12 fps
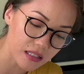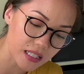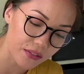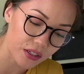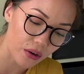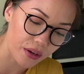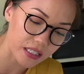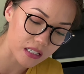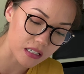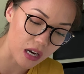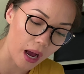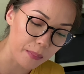is ever going
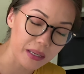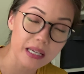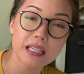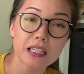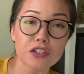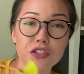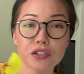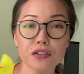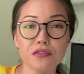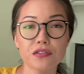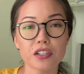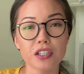to not be an
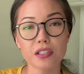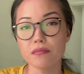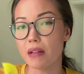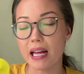issue for